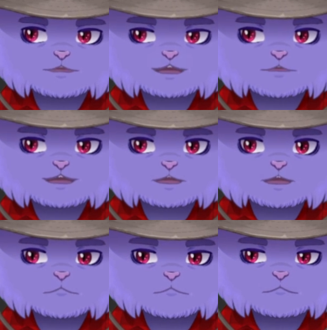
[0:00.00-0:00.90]
like
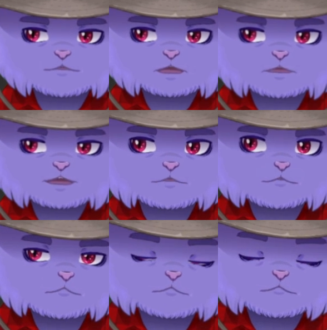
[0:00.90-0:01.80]
somewhat suspicious because
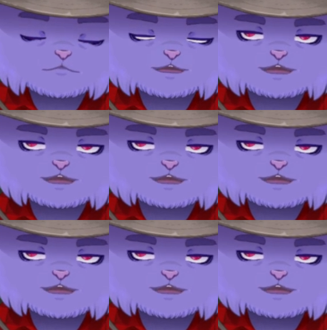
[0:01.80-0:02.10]
I'm sure there's all